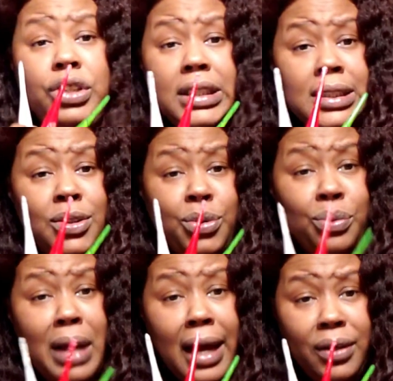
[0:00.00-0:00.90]
just do
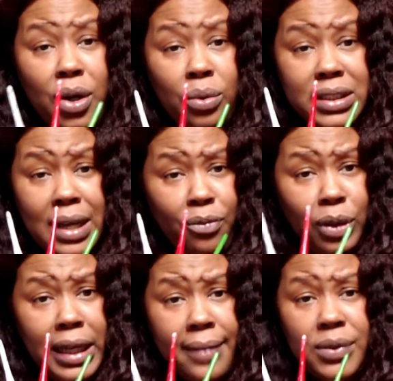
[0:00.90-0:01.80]
not know, because I
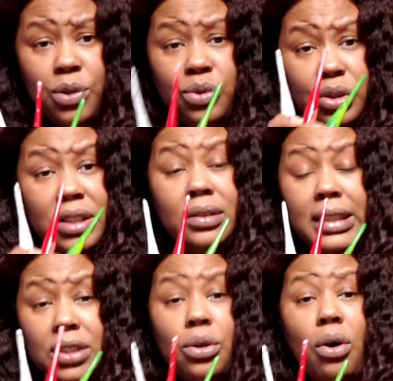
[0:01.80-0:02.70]
really haven't told you.
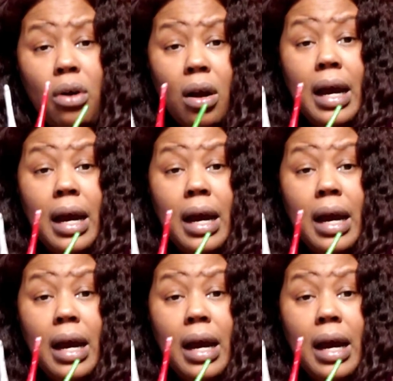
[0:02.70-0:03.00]
These are